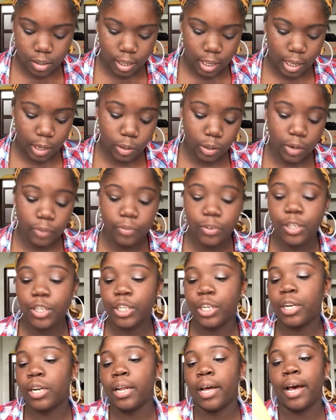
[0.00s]
I don't know if he
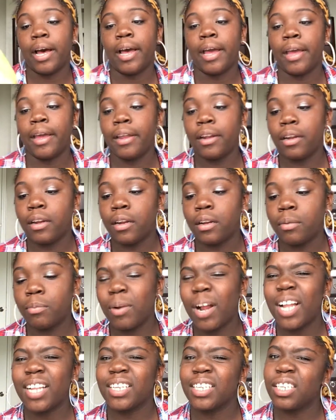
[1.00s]
could have died.
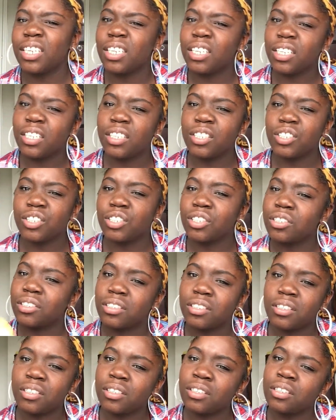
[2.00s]
Probably, cause
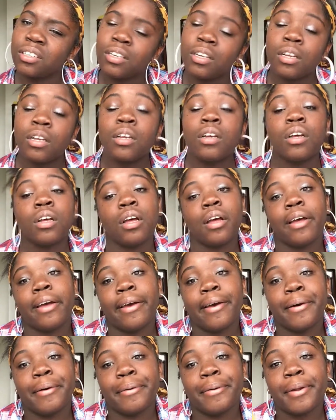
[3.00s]
I
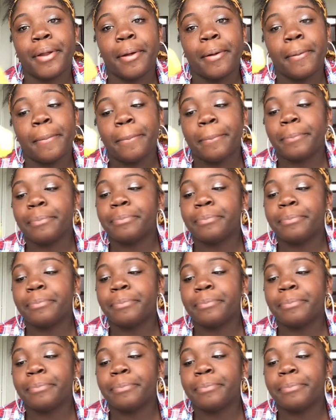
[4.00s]
don't know.